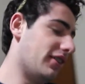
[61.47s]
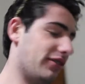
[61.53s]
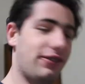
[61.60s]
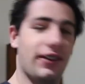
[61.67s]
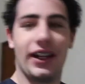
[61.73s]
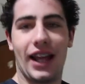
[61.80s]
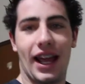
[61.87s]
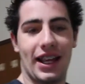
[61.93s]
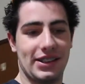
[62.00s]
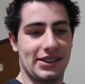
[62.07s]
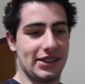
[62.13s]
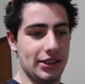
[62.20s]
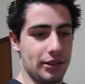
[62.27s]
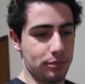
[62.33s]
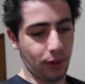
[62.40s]

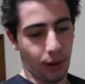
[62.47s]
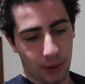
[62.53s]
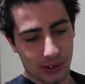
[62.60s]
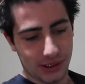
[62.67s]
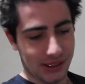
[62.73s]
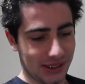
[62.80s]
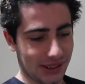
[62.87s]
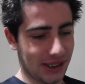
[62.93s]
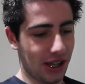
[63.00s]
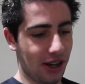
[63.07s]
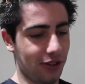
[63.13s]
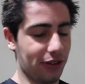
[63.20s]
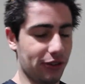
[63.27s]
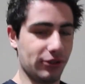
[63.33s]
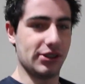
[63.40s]
V8s and the boats and
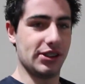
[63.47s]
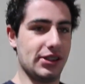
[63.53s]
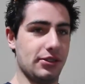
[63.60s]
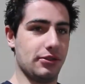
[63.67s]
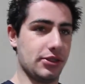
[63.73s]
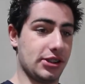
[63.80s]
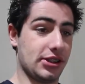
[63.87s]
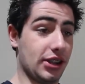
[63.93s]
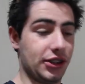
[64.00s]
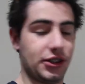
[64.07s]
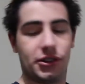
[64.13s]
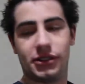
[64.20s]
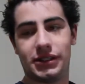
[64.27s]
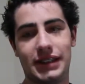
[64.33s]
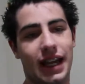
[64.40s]
stuff. It was such
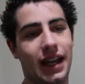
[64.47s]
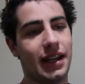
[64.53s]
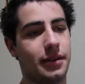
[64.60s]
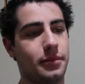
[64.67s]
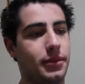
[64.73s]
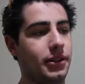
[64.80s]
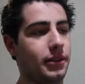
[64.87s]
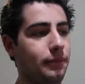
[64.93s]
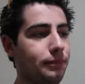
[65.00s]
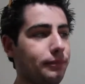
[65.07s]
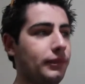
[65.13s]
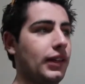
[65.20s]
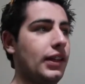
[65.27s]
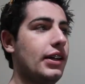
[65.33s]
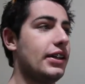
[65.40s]
a good day. But
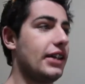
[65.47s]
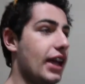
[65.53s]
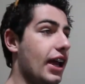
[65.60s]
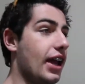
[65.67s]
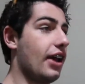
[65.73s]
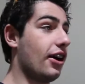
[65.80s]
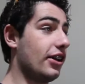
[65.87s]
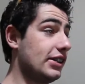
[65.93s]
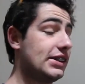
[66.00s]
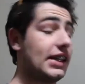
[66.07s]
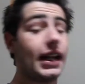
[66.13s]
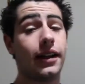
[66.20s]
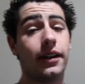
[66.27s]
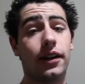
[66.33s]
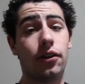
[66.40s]
yeah, I just
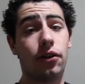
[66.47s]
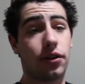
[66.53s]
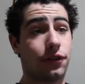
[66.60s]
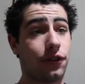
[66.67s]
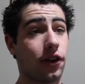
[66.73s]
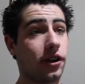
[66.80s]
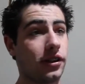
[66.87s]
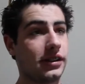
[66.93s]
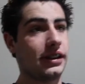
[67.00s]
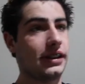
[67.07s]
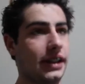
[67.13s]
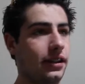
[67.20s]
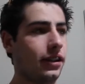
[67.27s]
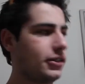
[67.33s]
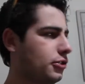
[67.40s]
edited all the photos I
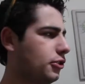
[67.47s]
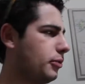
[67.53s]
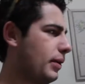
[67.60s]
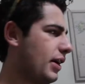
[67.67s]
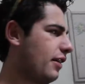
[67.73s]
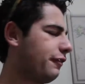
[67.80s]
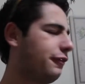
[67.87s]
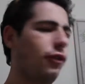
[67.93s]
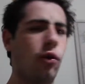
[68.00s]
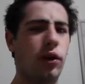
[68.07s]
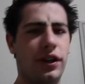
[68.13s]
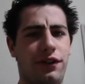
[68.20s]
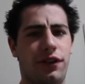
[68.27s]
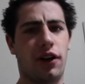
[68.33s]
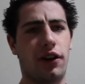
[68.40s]
did. I took about
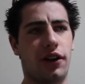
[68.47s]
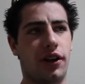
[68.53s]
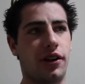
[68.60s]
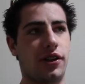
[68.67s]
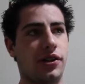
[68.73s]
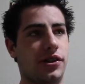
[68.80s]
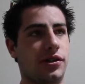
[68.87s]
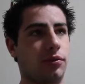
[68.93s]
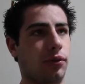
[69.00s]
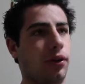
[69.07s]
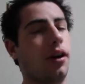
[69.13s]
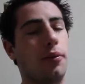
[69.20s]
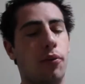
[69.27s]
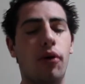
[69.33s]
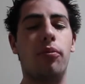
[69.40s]
40 photos,
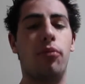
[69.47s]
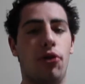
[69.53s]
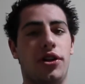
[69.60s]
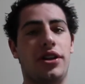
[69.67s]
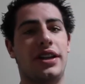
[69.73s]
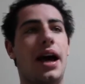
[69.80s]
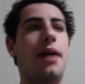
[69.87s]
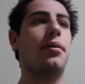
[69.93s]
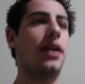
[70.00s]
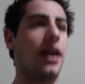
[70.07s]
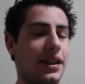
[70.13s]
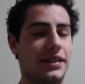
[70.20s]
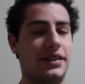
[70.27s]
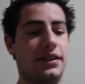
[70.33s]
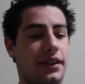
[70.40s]
well more than that, but I
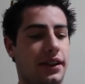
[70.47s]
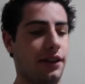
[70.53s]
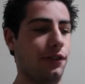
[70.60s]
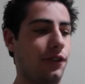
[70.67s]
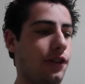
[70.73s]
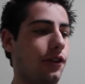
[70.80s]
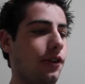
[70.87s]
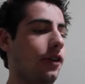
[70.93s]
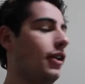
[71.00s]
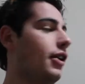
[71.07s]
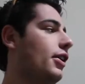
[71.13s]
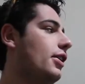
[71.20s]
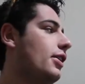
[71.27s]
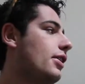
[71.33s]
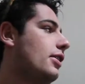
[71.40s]
had to delete a few.
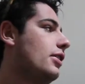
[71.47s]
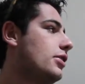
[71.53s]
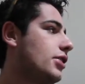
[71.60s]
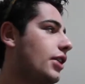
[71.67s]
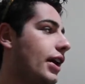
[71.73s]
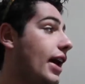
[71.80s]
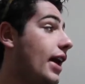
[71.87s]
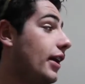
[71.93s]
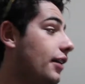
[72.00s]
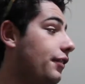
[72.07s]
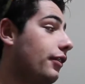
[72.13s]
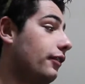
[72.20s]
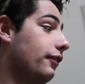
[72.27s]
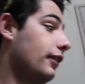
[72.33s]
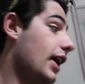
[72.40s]
So
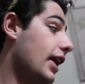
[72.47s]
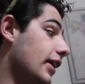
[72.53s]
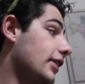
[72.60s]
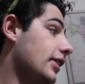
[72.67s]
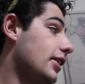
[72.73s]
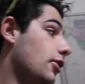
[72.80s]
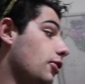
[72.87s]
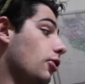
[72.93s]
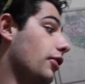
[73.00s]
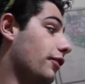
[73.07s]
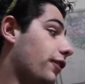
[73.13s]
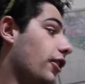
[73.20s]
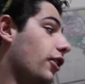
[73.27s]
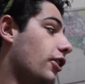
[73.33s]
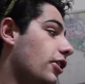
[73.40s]
yeah, edited all the
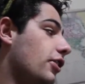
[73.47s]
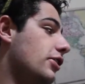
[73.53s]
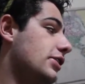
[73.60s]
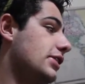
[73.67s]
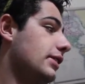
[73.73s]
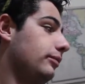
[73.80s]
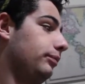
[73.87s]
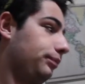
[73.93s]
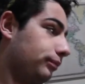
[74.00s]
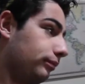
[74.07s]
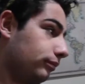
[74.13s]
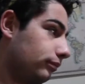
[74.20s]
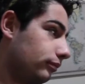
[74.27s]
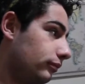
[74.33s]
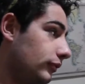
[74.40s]
photos.
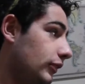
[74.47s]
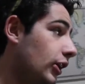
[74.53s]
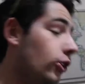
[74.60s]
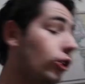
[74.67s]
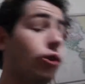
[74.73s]
They look